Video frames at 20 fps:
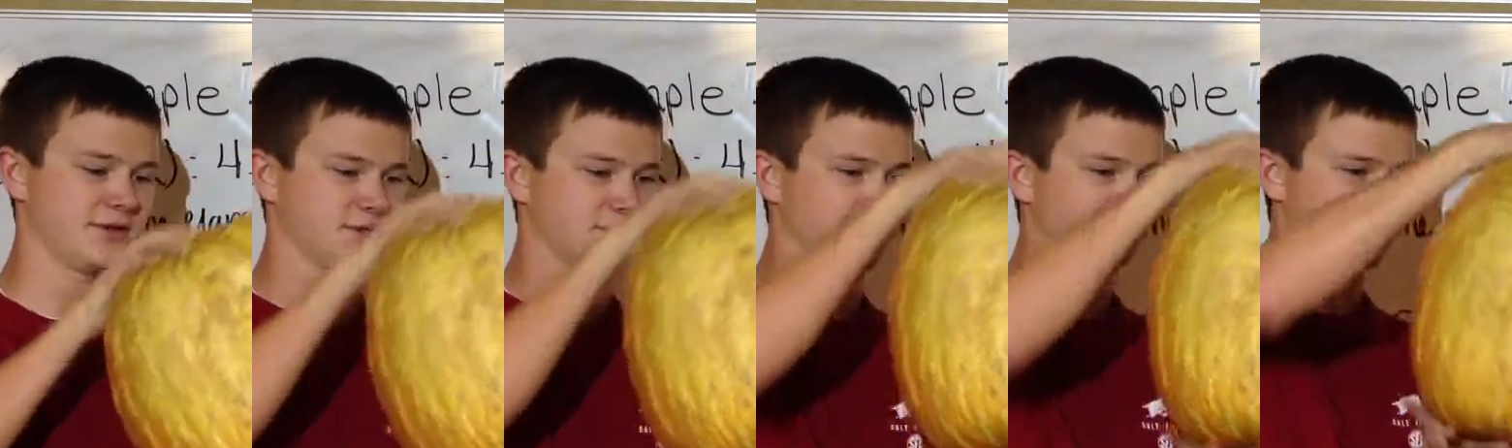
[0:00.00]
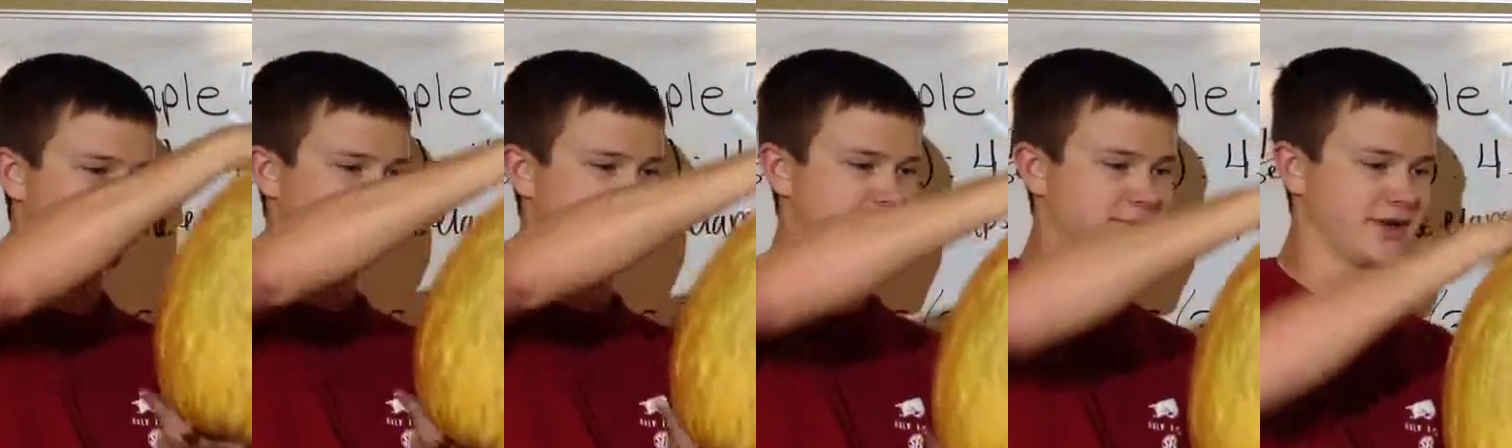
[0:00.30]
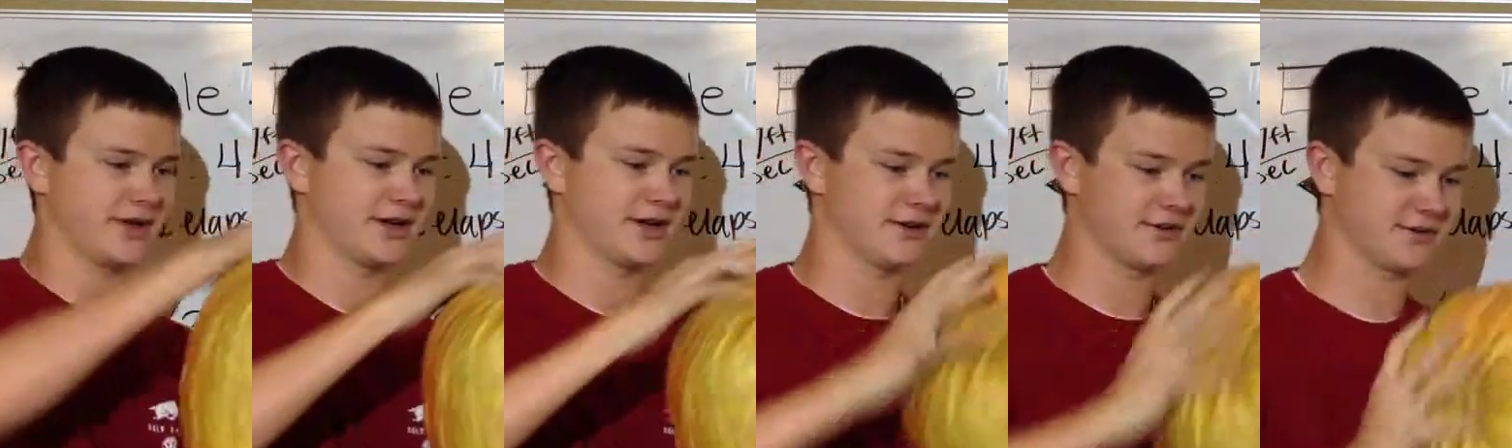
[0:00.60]
rolled this
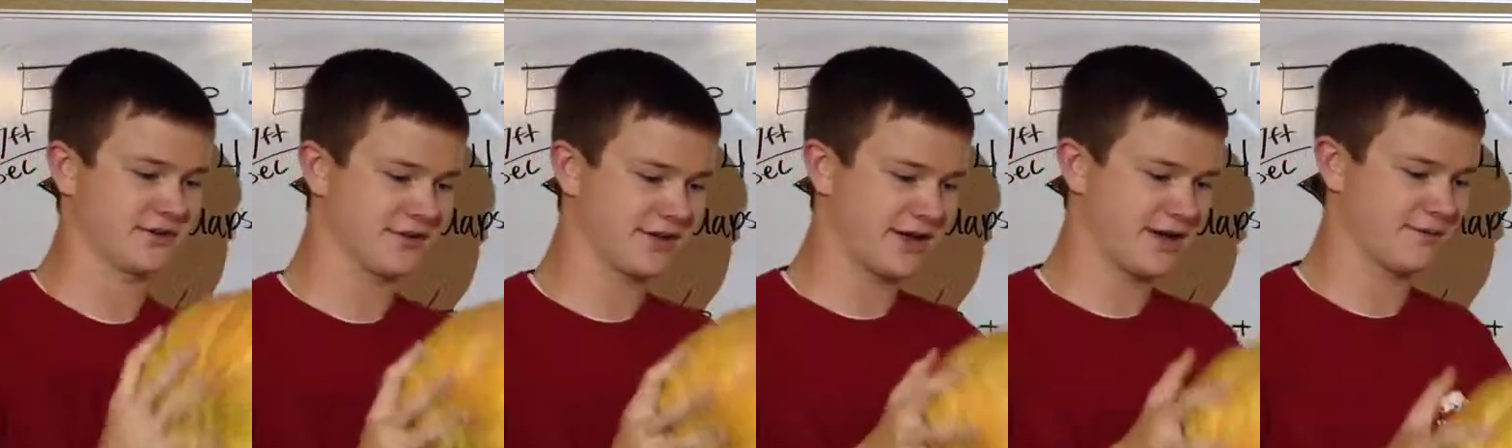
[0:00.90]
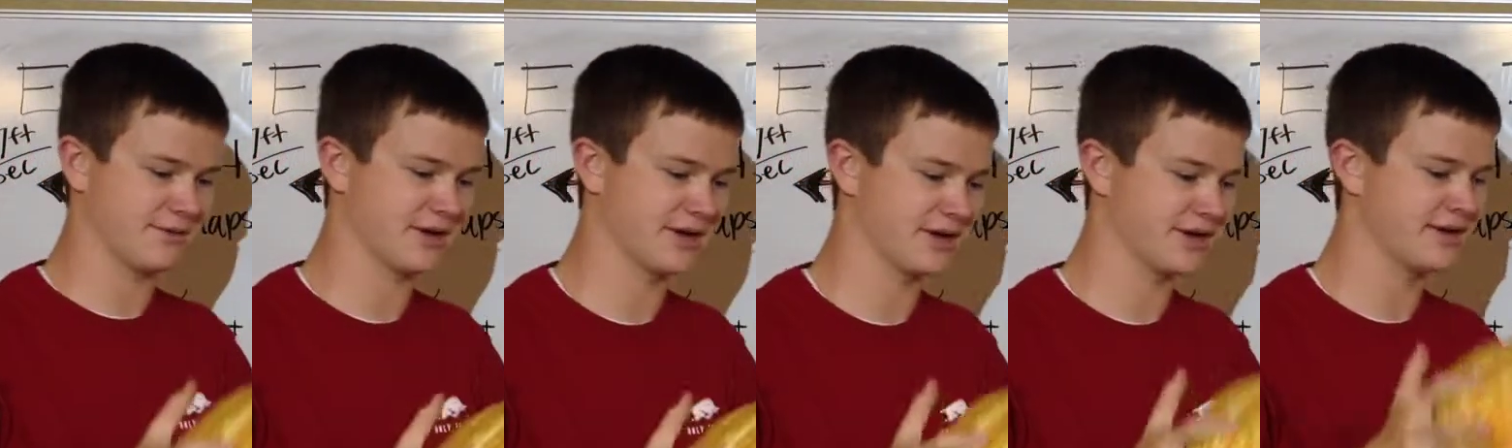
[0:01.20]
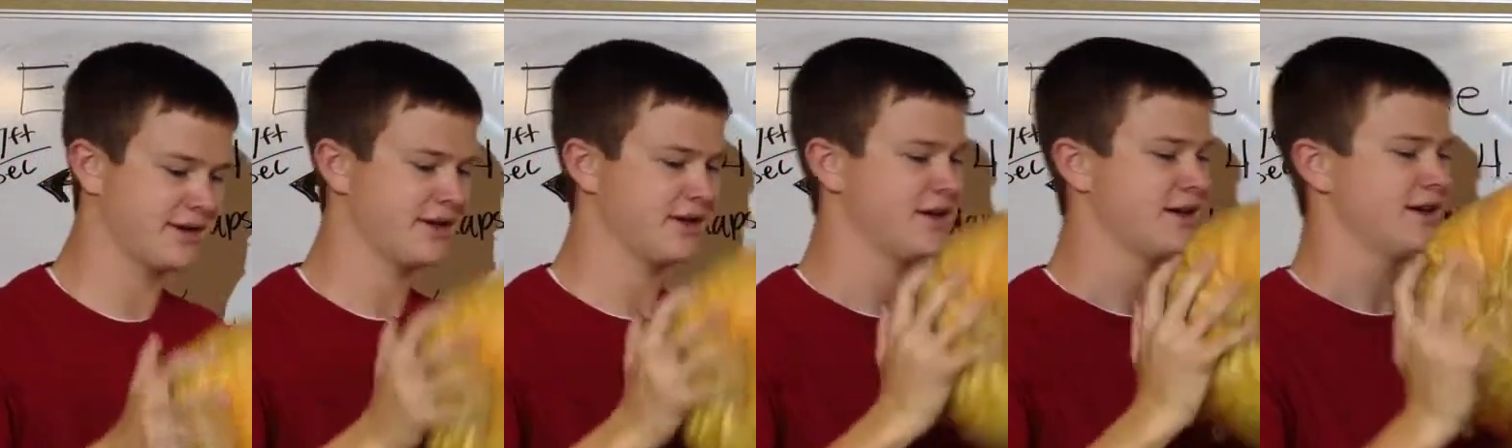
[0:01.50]
way, it rolled that way,
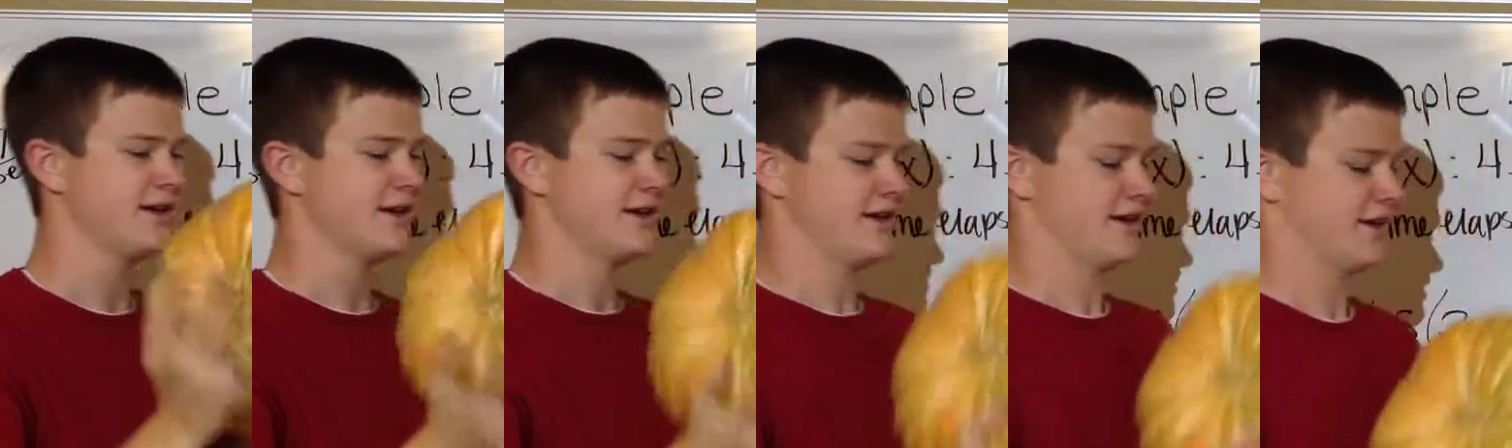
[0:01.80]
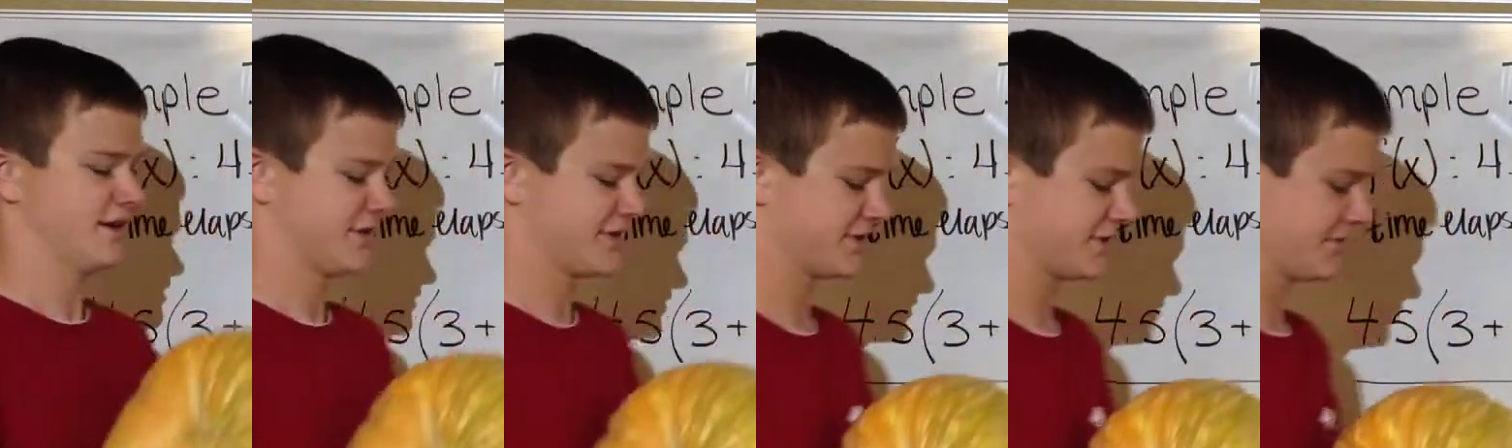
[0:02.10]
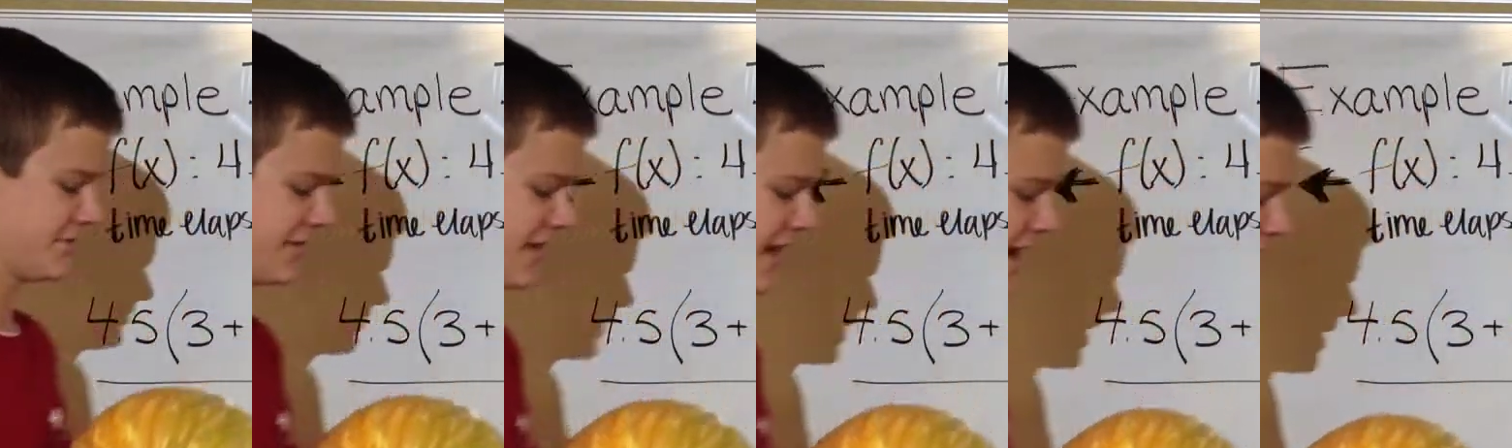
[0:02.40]
and so the